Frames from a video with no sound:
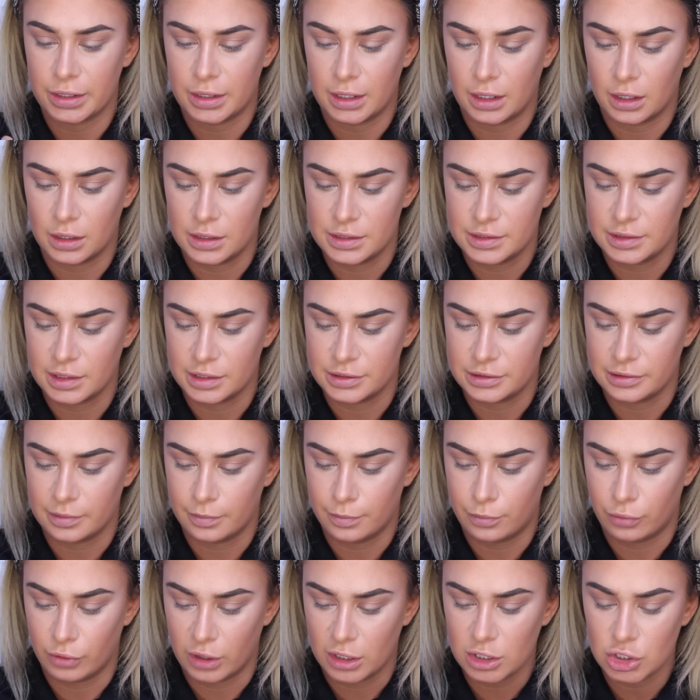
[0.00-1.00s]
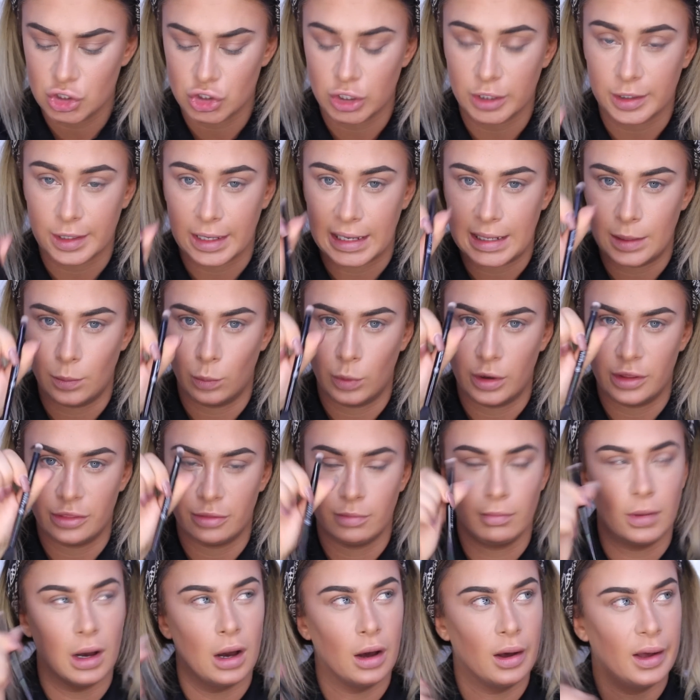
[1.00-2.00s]
the Anastasia brush that came
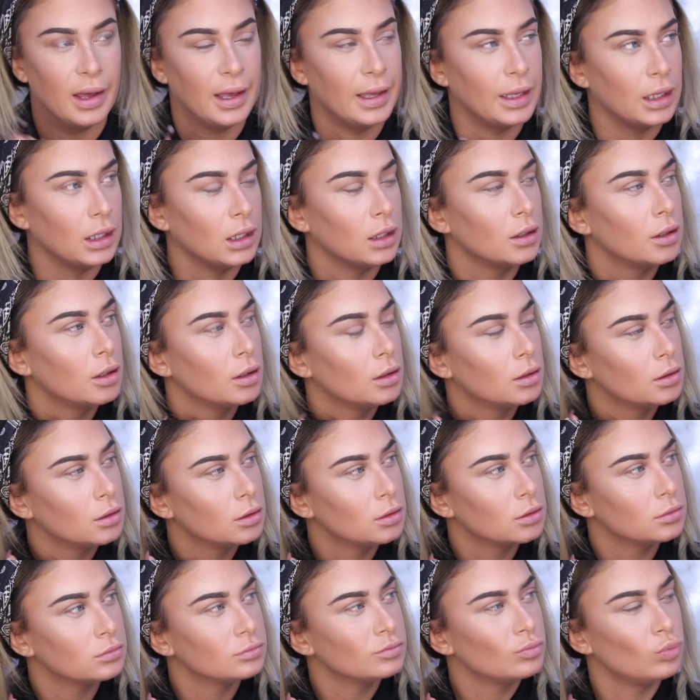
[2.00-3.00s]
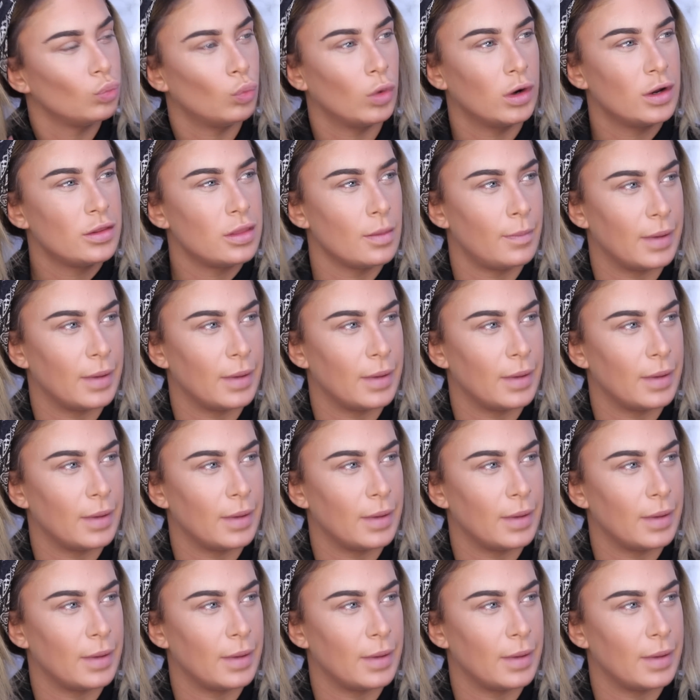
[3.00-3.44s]
with one of